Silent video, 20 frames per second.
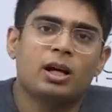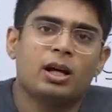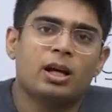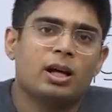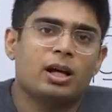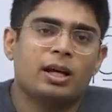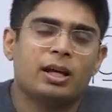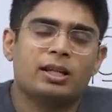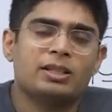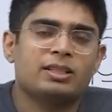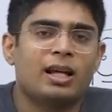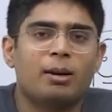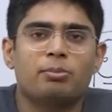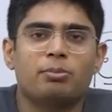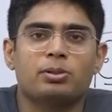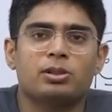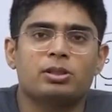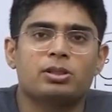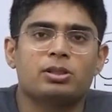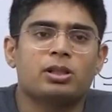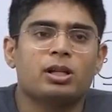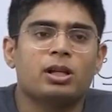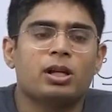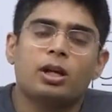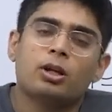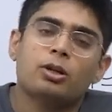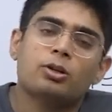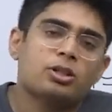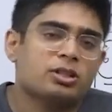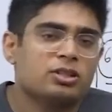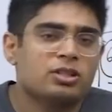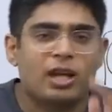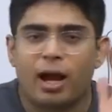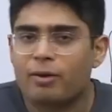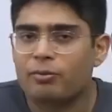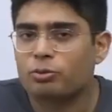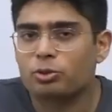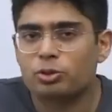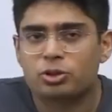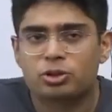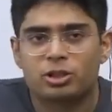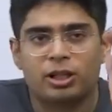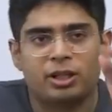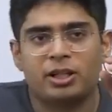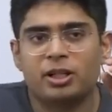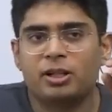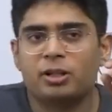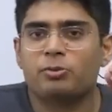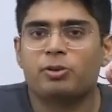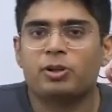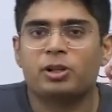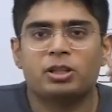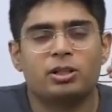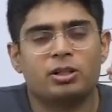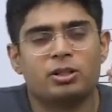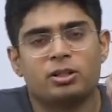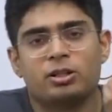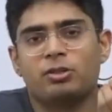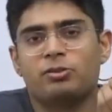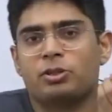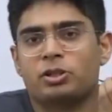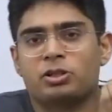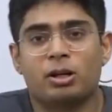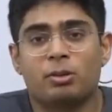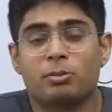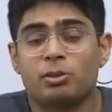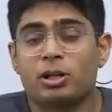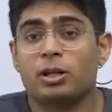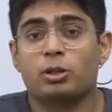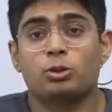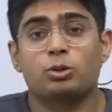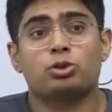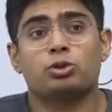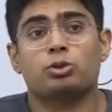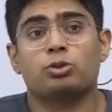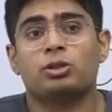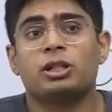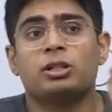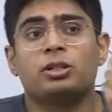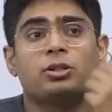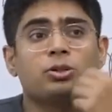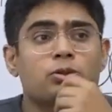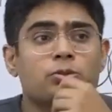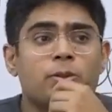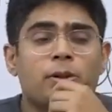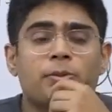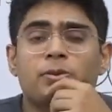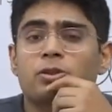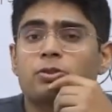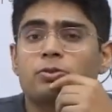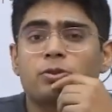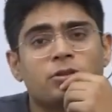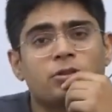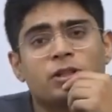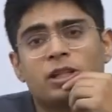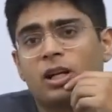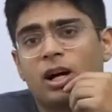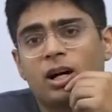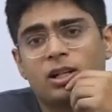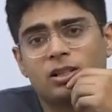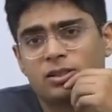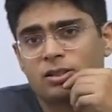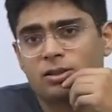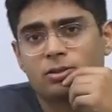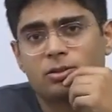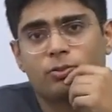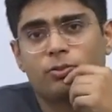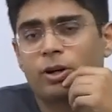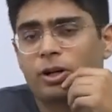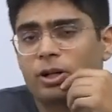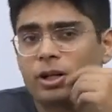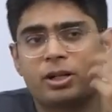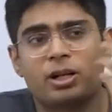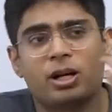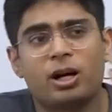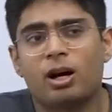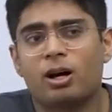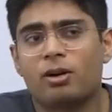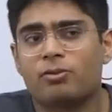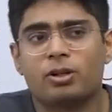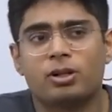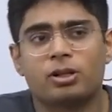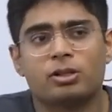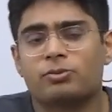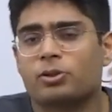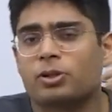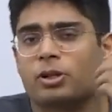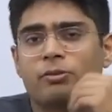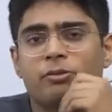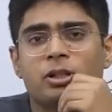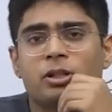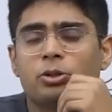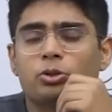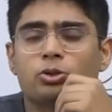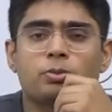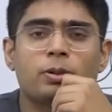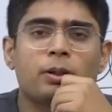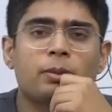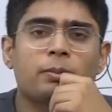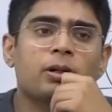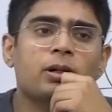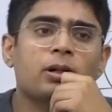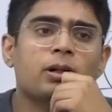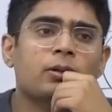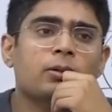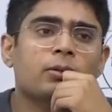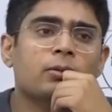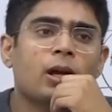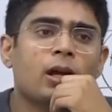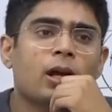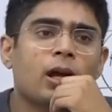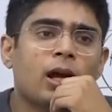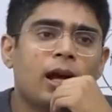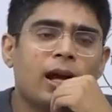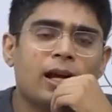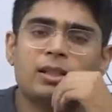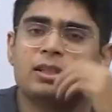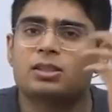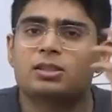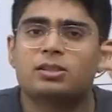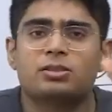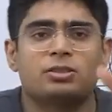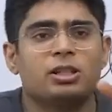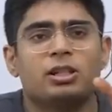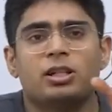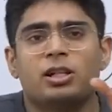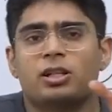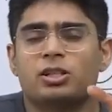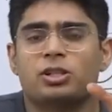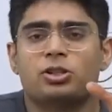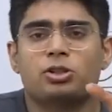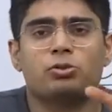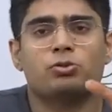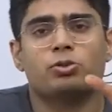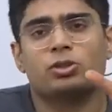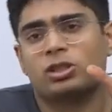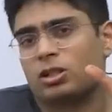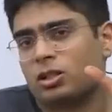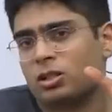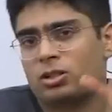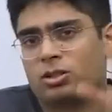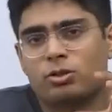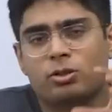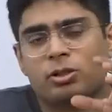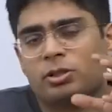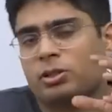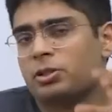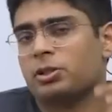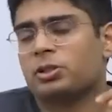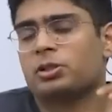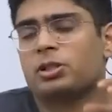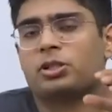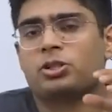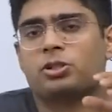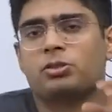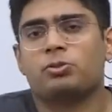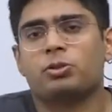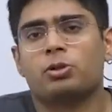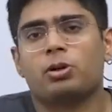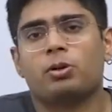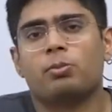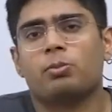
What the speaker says: examples. You just have to study it very thoroughly. For example, I used to read newspapers for 3 hours, 1.5 hours for every newspaper, and this 3-hour session was a consolidated session